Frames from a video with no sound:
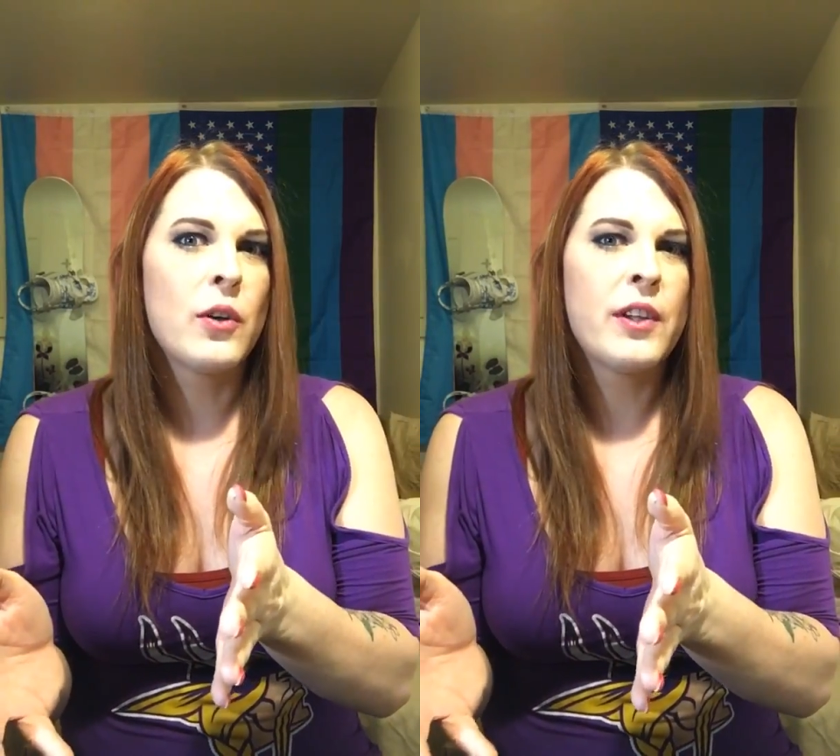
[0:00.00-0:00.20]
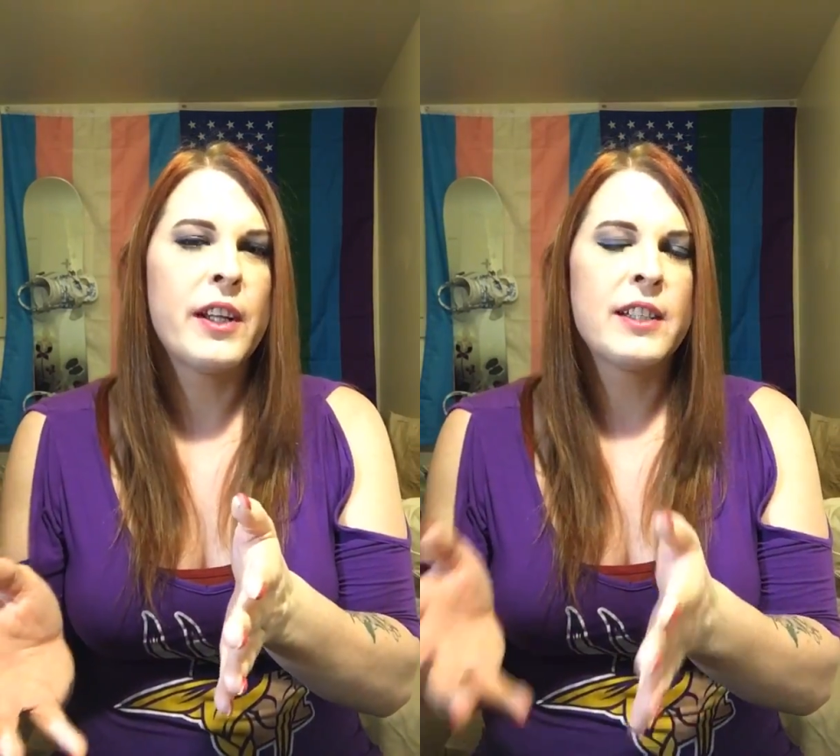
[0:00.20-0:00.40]

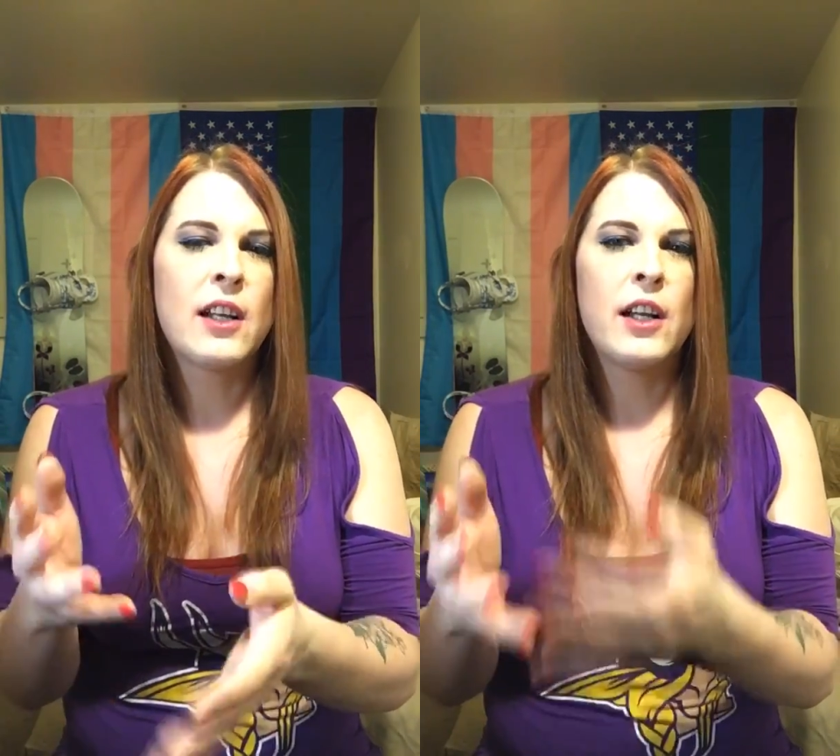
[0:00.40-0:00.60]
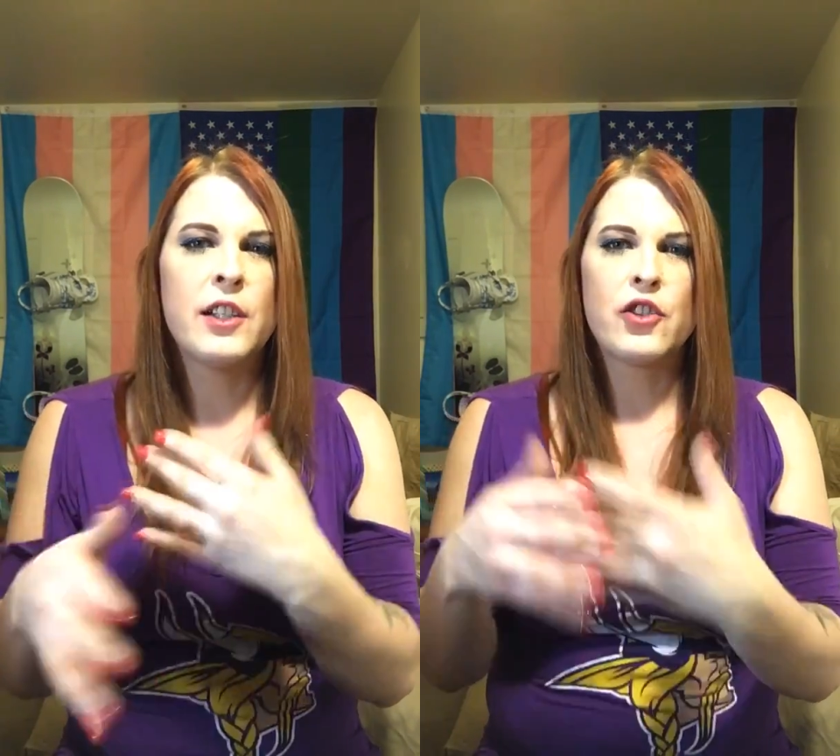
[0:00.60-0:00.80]
that is
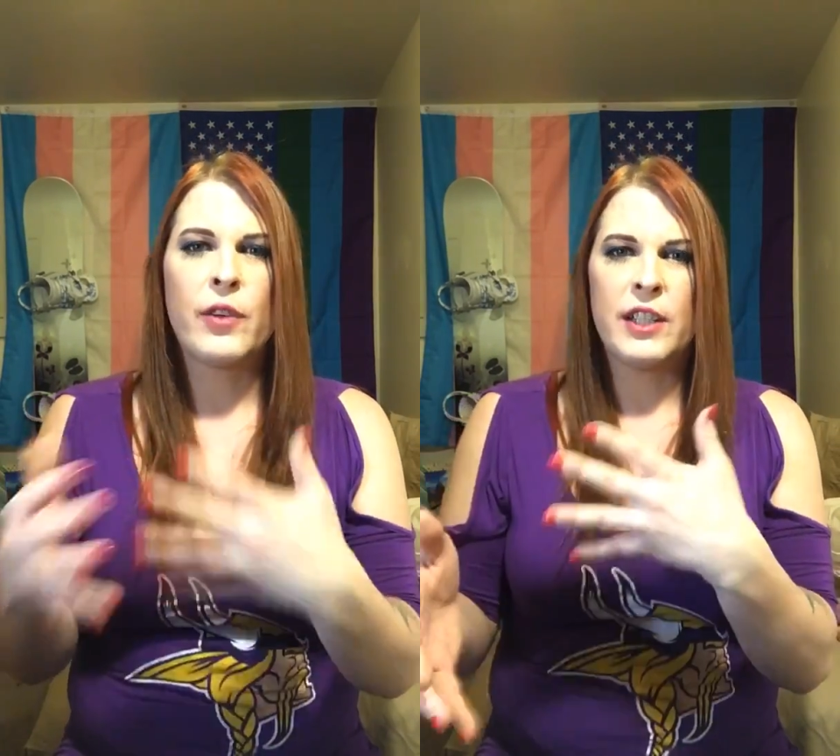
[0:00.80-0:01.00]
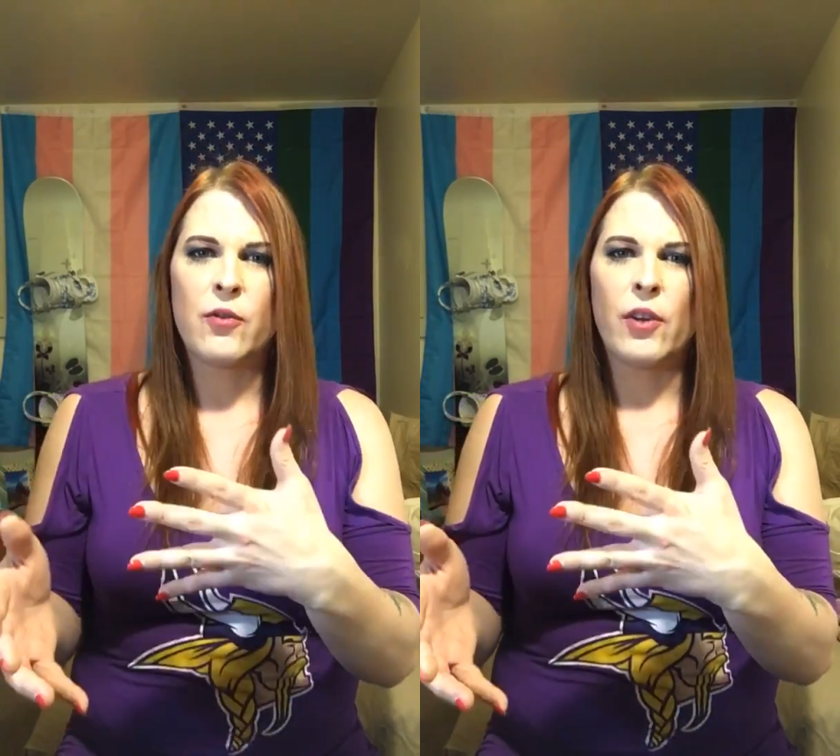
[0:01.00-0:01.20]
kind of
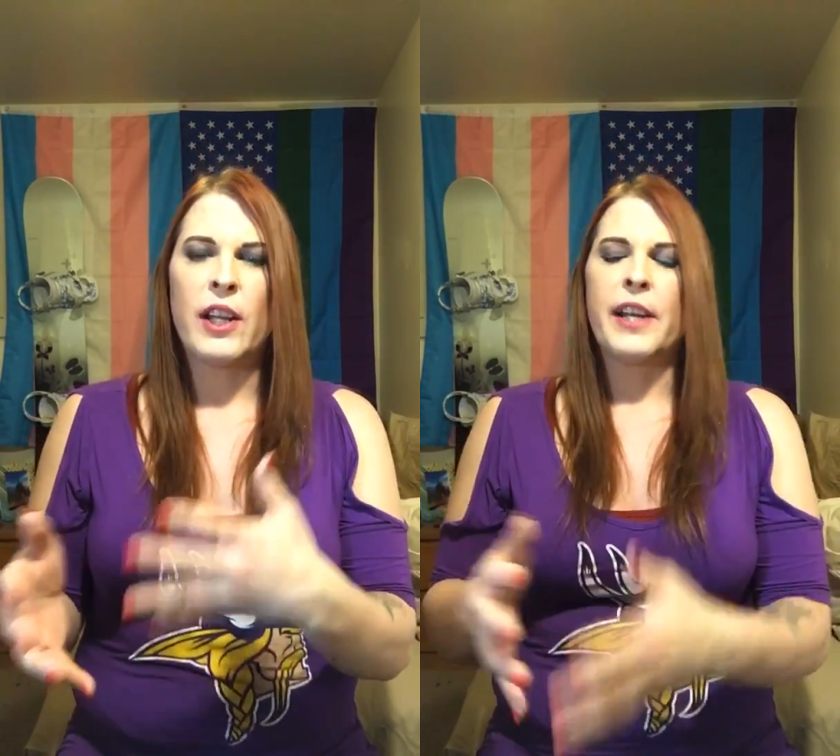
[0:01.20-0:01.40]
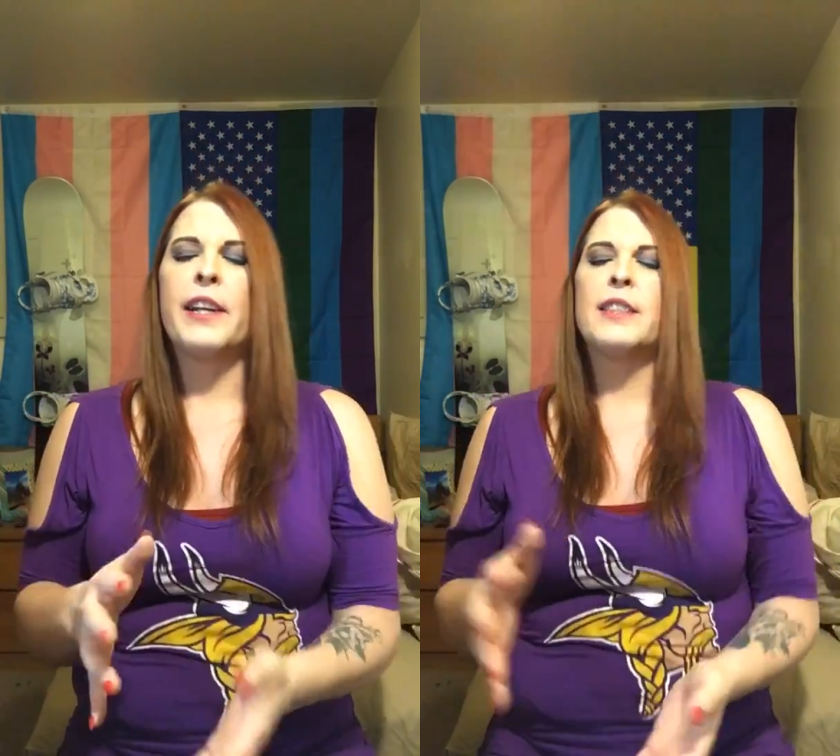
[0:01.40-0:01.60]
trans
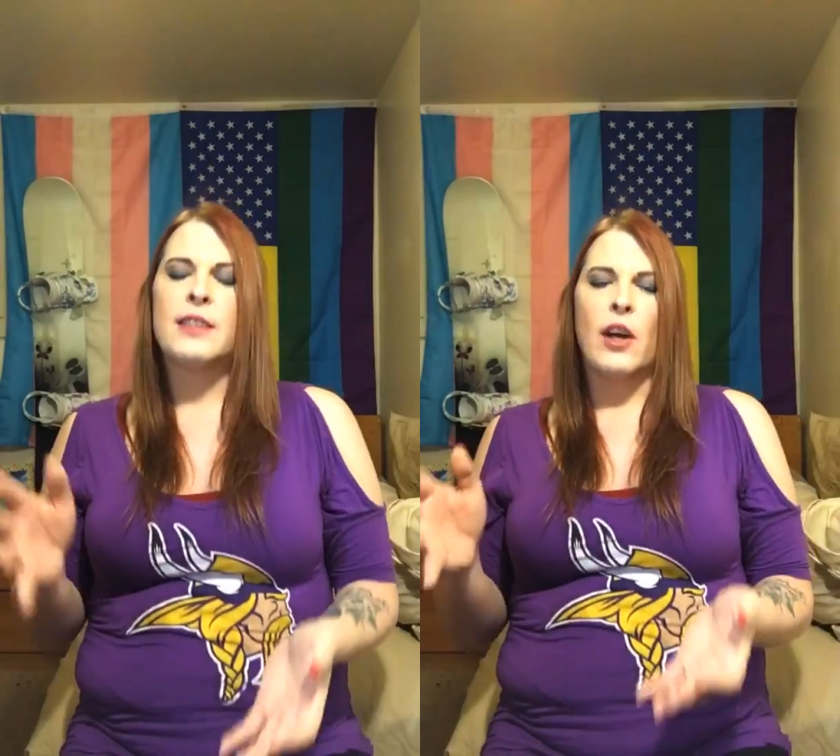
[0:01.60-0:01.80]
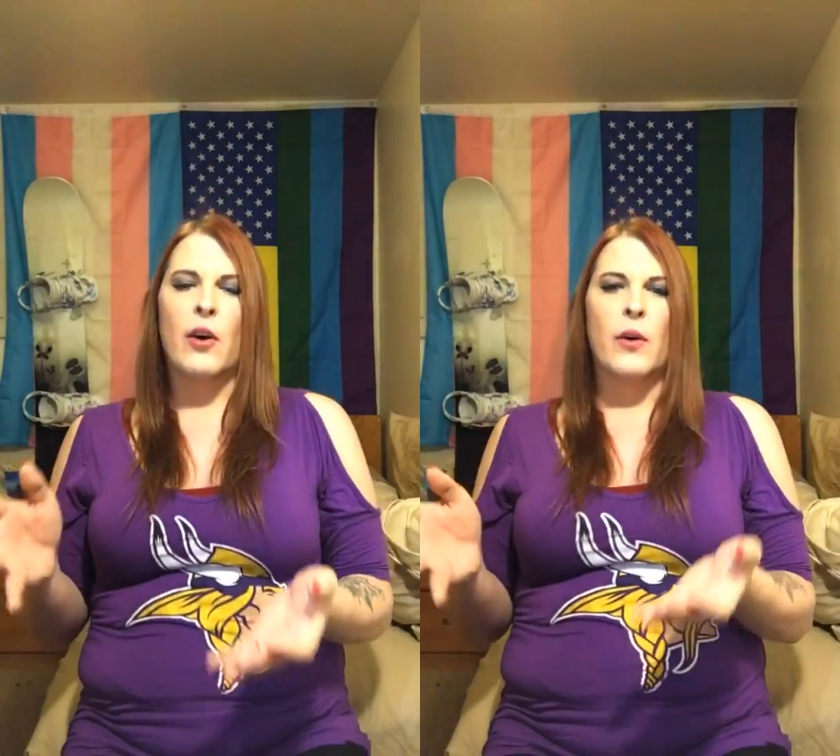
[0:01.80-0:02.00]
related.
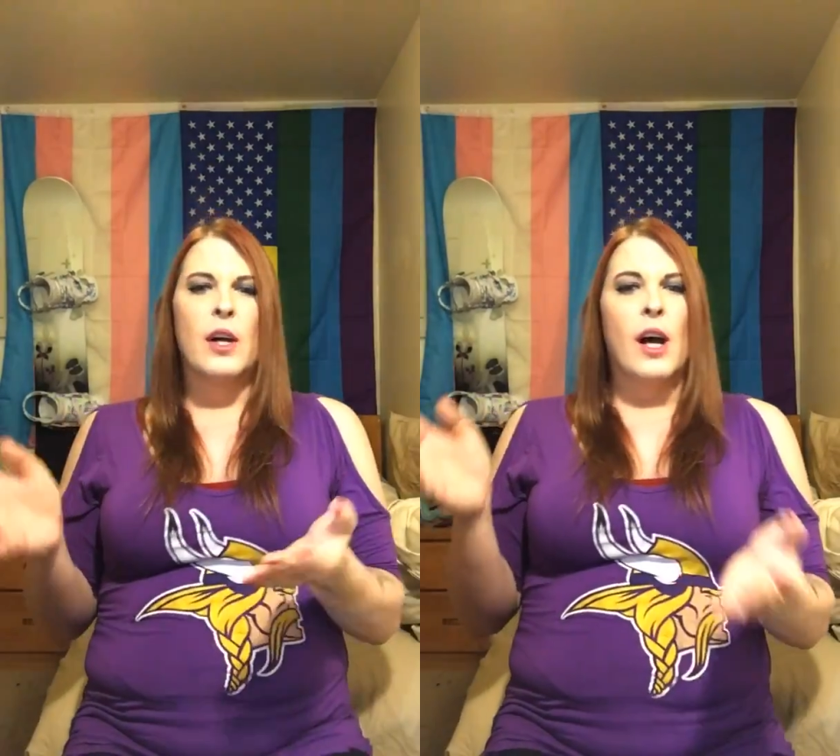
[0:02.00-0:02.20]
So